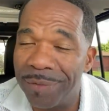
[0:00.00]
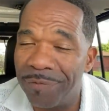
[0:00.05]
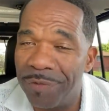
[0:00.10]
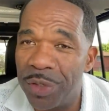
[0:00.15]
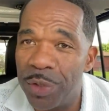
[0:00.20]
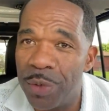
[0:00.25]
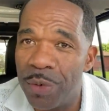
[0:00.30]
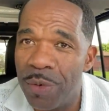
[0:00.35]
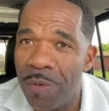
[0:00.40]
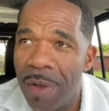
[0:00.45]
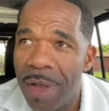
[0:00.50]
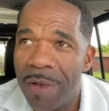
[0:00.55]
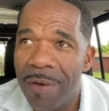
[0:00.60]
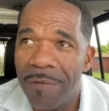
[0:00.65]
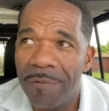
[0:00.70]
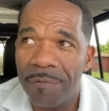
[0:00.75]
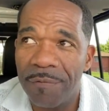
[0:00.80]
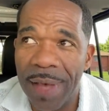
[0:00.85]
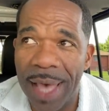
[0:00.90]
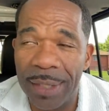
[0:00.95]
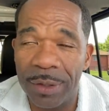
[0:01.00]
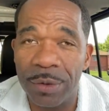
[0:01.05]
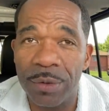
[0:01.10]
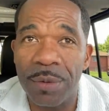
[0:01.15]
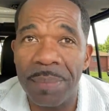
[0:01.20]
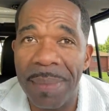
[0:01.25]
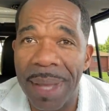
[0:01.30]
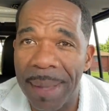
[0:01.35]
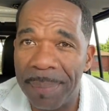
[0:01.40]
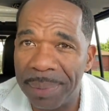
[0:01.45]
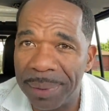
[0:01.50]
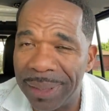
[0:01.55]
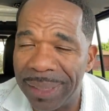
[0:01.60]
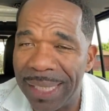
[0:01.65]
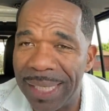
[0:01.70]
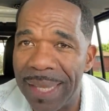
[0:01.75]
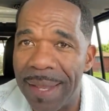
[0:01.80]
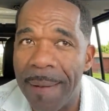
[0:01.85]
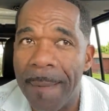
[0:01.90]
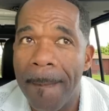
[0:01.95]
If you followed my
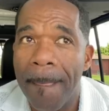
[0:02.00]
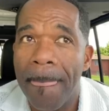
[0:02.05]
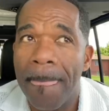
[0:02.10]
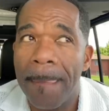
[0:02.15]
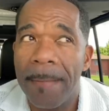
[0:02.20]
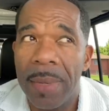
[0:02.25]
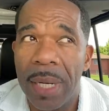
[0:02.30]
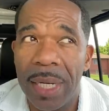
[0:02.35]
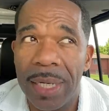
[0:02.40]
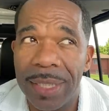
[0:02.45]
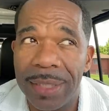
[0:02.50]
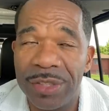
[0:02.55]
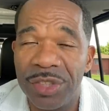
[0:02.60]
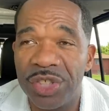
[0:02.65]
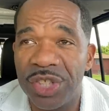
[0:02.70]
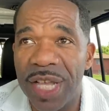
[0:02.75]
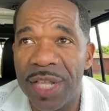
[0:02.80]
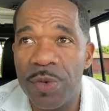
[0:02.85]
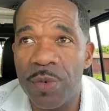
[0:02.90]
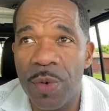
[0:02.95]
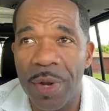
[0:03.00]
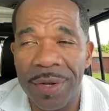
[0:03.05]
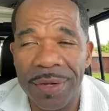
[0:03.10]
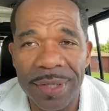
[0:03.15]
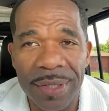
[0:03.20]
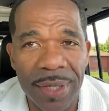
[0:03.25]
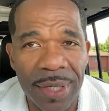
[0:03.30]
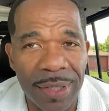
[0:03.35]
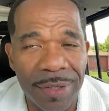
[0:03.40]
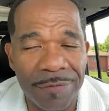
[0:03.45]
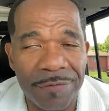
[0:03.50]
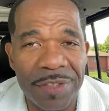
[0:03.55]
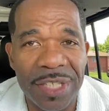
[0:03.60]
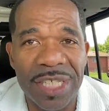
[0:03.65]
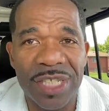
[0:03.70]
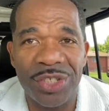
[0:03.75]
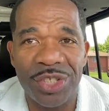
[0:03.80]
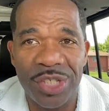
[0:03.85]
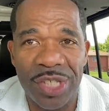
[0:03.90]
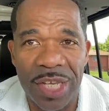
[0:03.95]
play January of
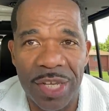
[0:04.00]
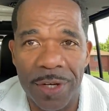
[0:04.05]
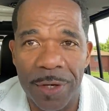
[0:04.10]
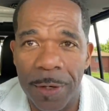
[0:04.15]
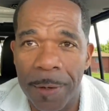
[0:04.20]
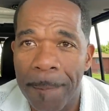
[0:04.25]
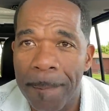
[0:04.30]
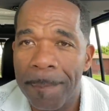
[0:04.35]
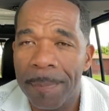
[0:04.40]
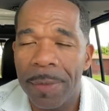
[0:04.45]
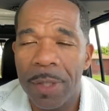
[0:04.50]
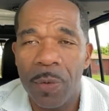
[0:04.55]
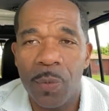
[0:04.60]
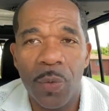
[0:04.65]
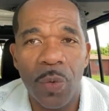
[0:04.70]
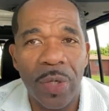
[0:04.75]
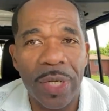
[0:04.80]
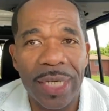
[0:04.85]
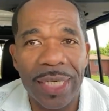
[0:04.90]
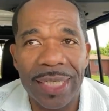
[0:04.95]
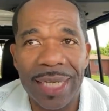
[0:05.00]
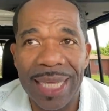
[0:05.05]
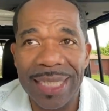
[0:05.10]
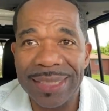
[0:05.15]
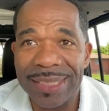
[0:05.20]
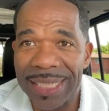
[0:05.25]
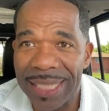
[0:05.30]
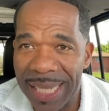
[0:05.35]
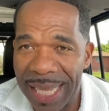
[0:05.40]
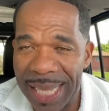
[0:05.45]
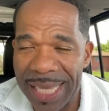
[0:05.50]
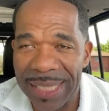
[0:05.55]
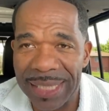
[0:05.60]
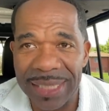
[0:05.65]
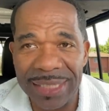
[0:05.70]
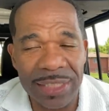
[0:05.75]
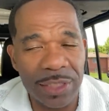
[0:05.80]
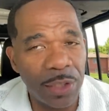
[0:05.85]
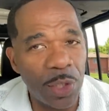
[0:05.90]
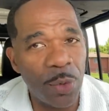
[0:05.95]
this year, when I said, hey,
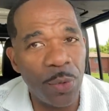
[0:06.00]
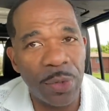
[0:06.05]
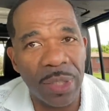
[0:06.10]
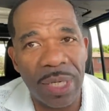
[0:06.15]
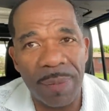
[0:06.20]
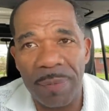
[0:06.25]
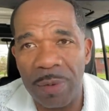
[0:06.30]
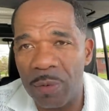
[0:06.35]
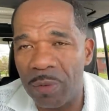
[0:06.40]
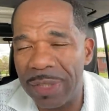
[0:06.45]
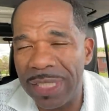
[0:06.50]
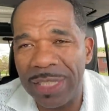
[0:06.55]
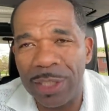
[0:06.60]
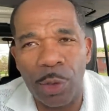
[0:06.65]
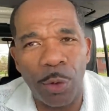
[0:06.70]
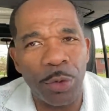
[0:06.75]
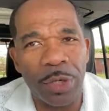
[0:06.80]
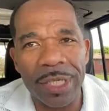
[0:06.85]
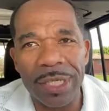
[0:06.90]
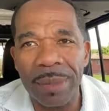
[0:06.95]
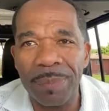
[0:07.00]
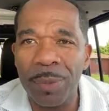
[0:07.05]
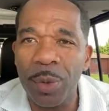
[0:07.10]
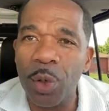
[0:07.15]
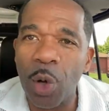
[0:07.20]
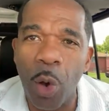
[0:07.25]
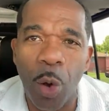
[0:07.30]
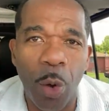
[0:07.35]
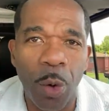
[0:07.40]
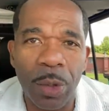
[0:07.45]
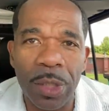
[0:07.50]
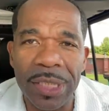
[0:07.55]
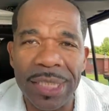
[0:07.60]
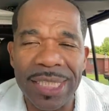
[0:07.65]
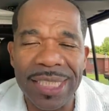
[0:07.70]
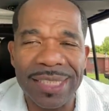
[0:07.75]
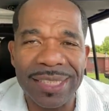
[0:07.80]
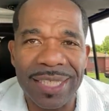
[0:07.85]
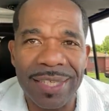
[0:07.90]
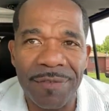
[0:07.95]
let's load up, and we loaded up on all of
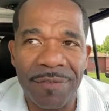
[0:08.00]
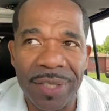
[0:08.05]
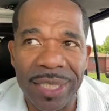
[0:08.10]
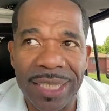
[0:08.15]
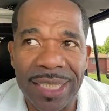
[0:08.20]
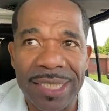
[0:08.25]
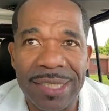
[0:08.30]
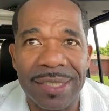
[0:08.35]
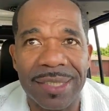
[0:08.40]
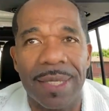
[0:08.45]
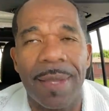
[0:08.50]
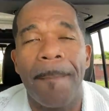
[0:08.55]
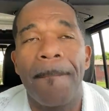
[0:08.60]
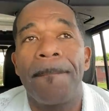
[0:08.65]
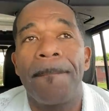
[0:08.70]
these EVs.